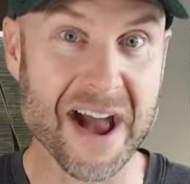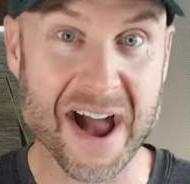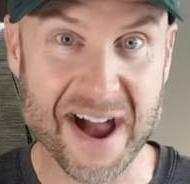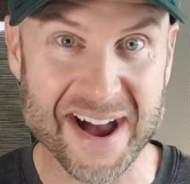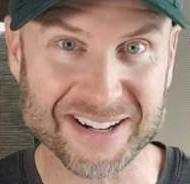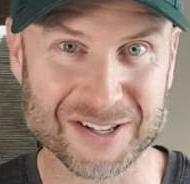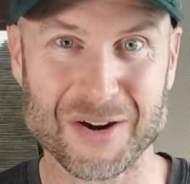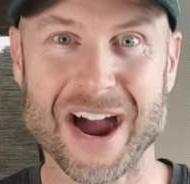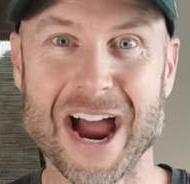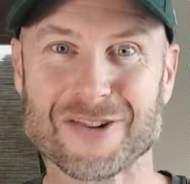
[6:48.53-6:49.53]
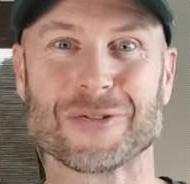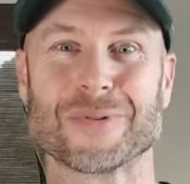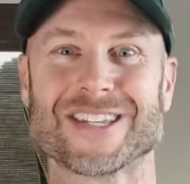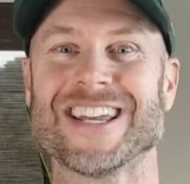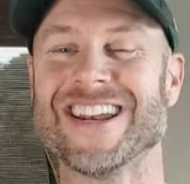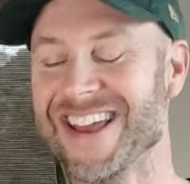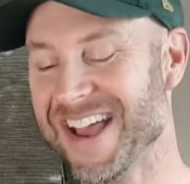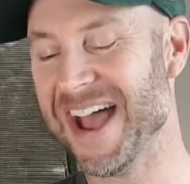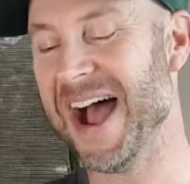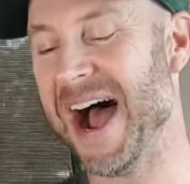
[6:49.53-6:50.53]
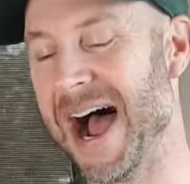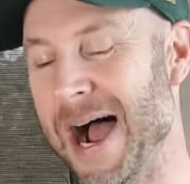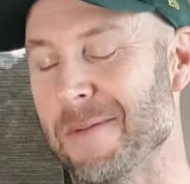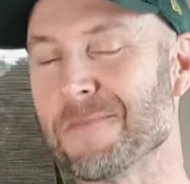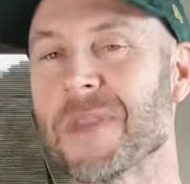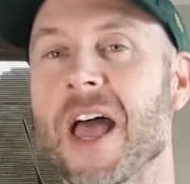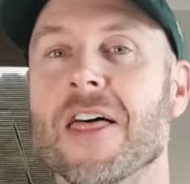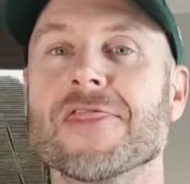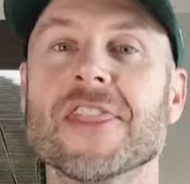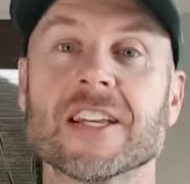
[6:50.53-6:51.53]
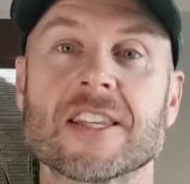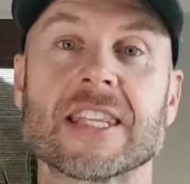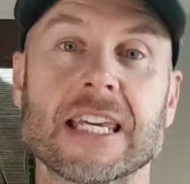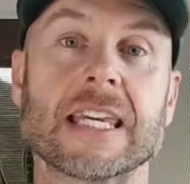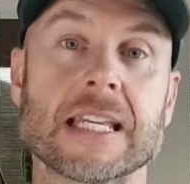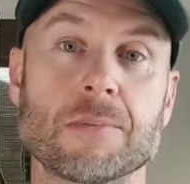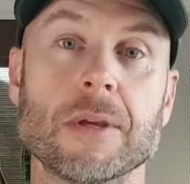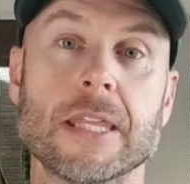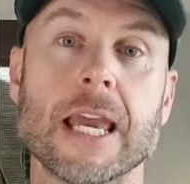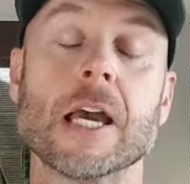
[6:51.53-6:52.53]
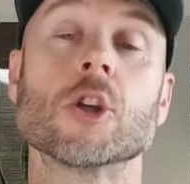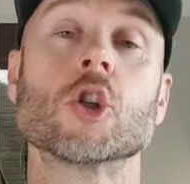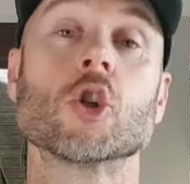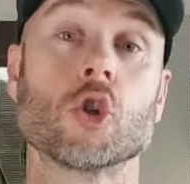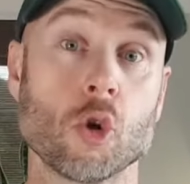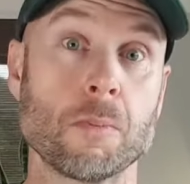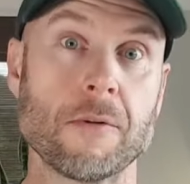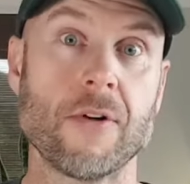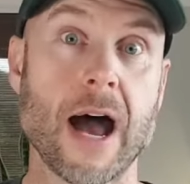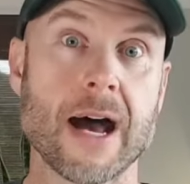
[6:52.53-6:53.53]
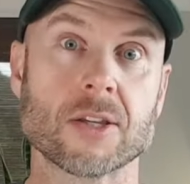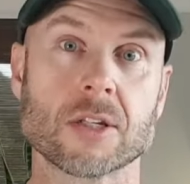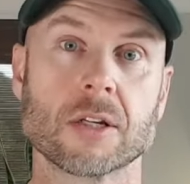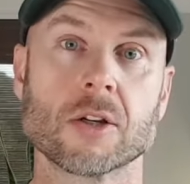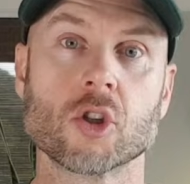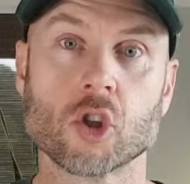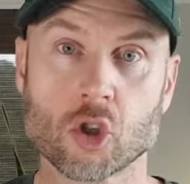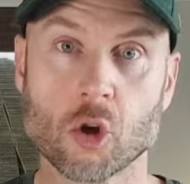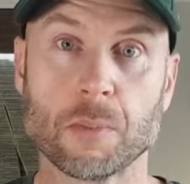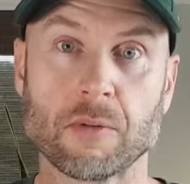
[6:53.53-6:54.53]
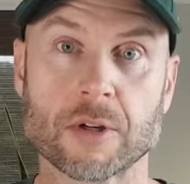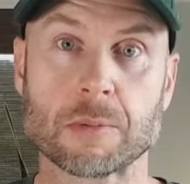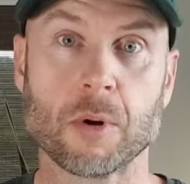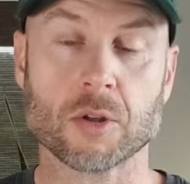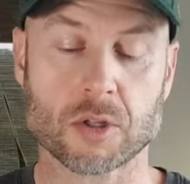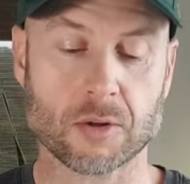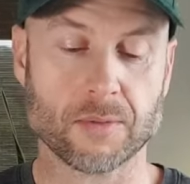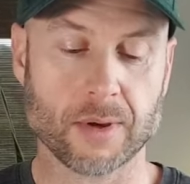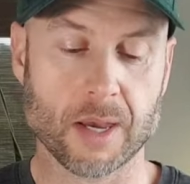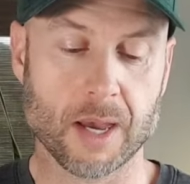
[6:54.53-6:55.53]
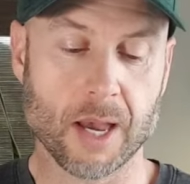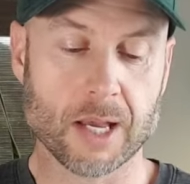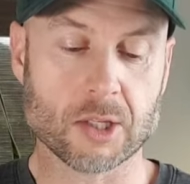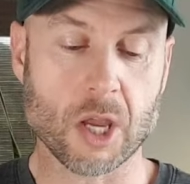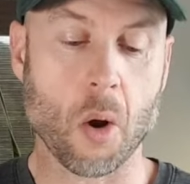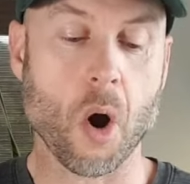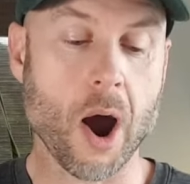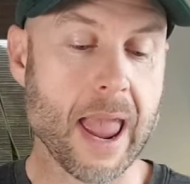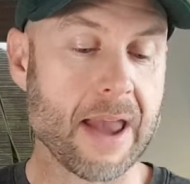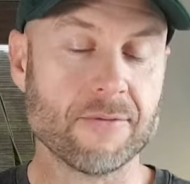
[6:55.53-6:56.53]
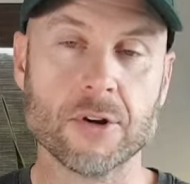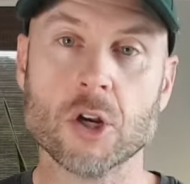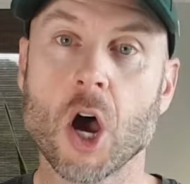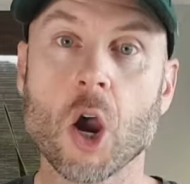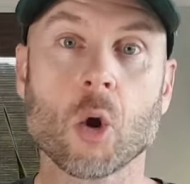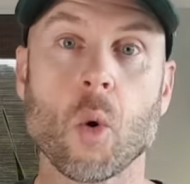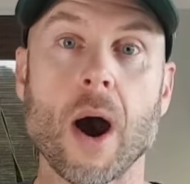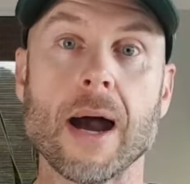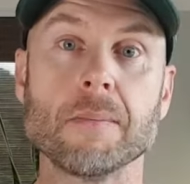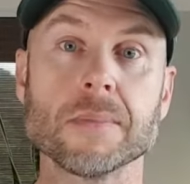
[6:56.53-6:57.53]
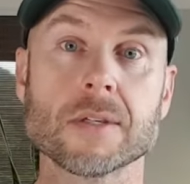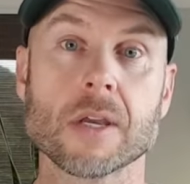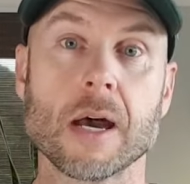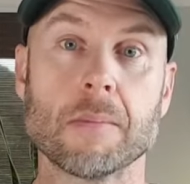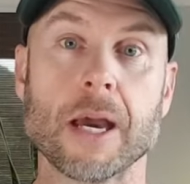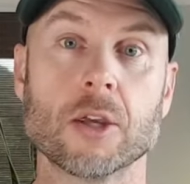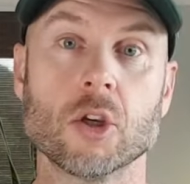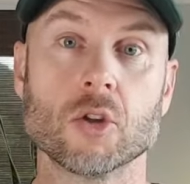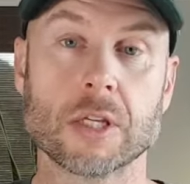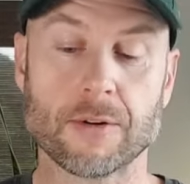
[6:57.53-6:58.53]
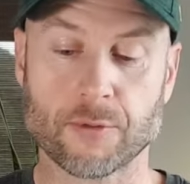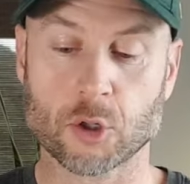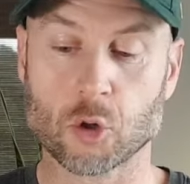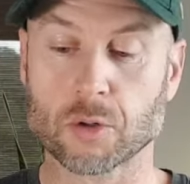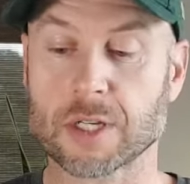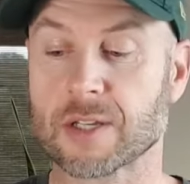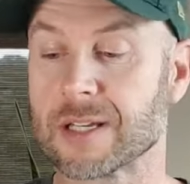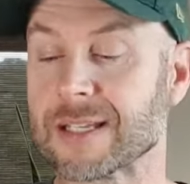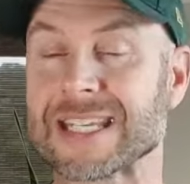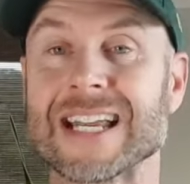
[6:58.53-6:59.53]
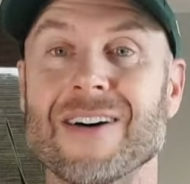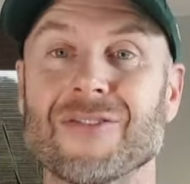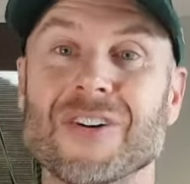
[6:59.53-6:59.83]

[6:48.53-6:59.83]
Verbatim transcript: to 100%. Um, this thing gets me there super fast, super responsive. So I have no qualms about using it for short distance stuff.